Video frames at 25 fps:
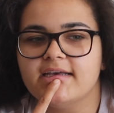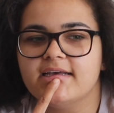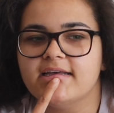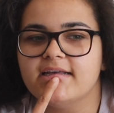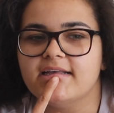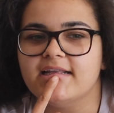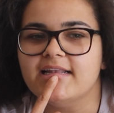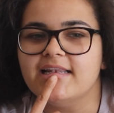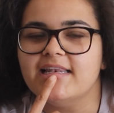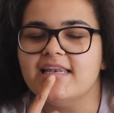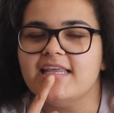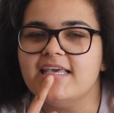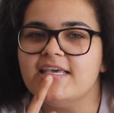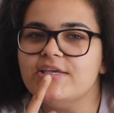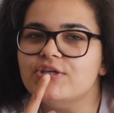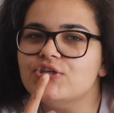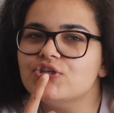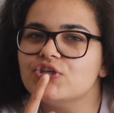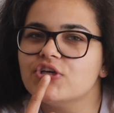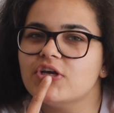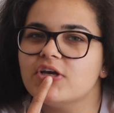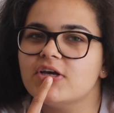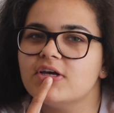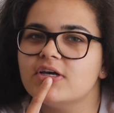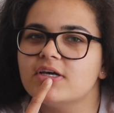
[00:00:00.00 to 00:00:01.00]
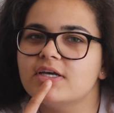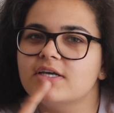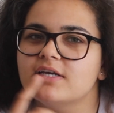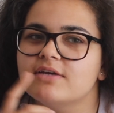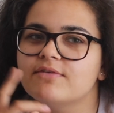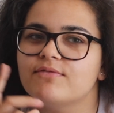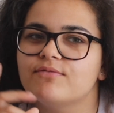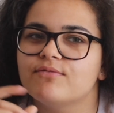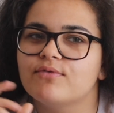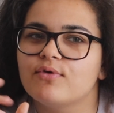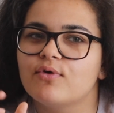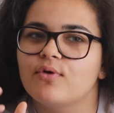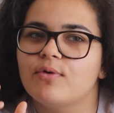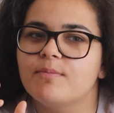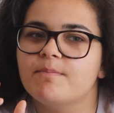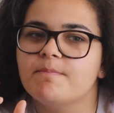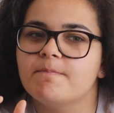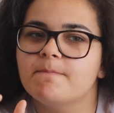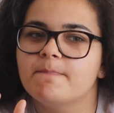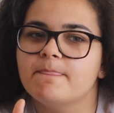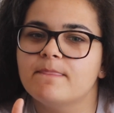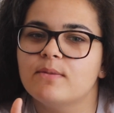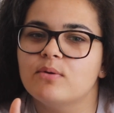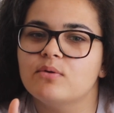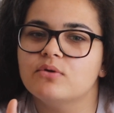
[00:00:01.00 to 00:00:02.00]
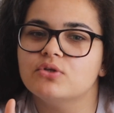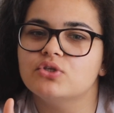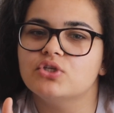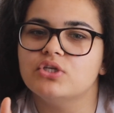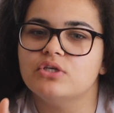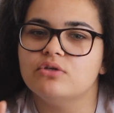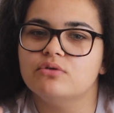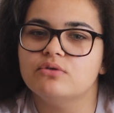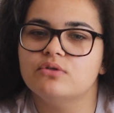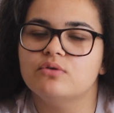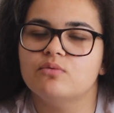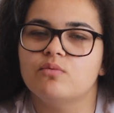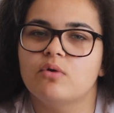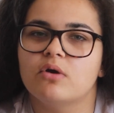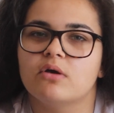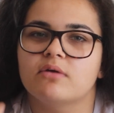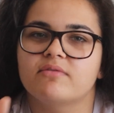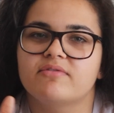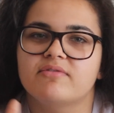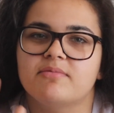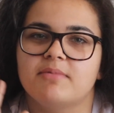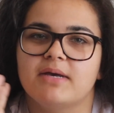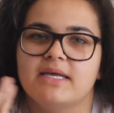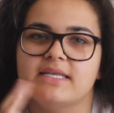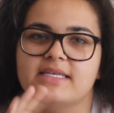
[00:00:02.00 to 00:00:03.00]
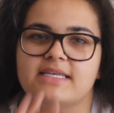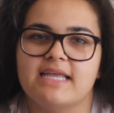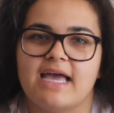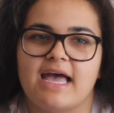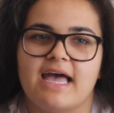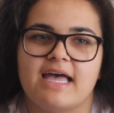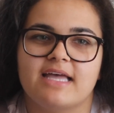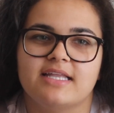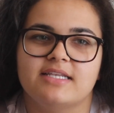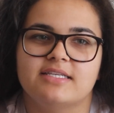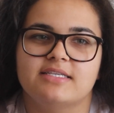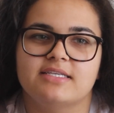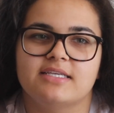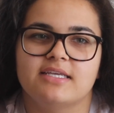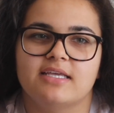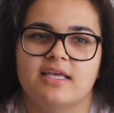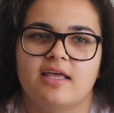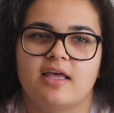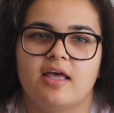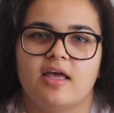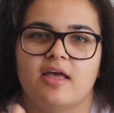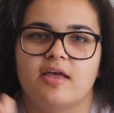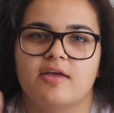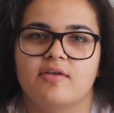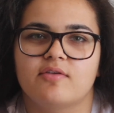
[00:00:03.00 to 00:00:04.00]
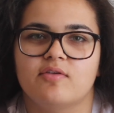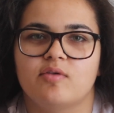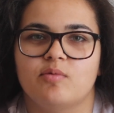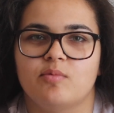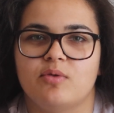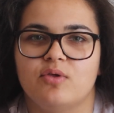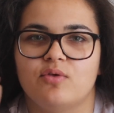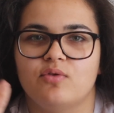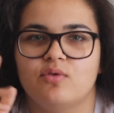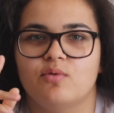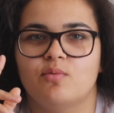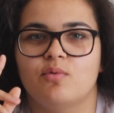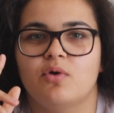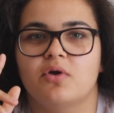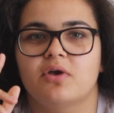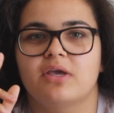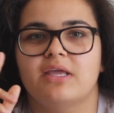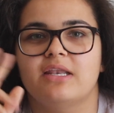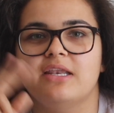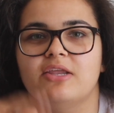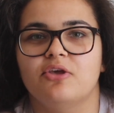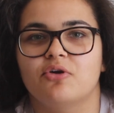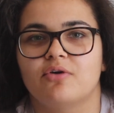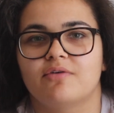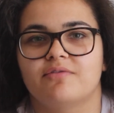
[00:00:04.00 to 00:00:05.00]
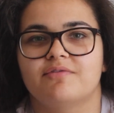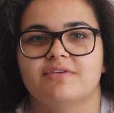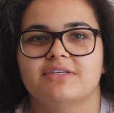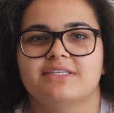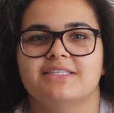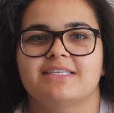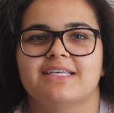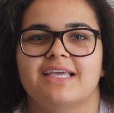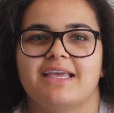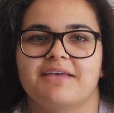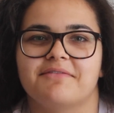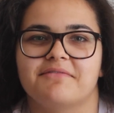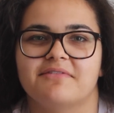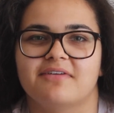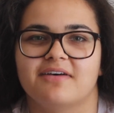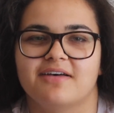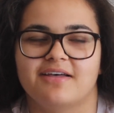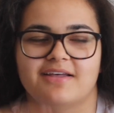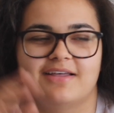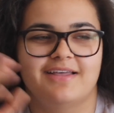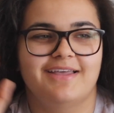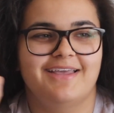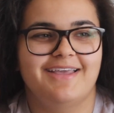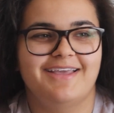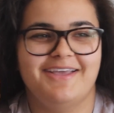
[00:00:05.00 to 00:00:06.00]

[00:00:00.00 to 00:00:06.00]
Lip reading: Alicia she used to work for my dad, so we used to work in the office together.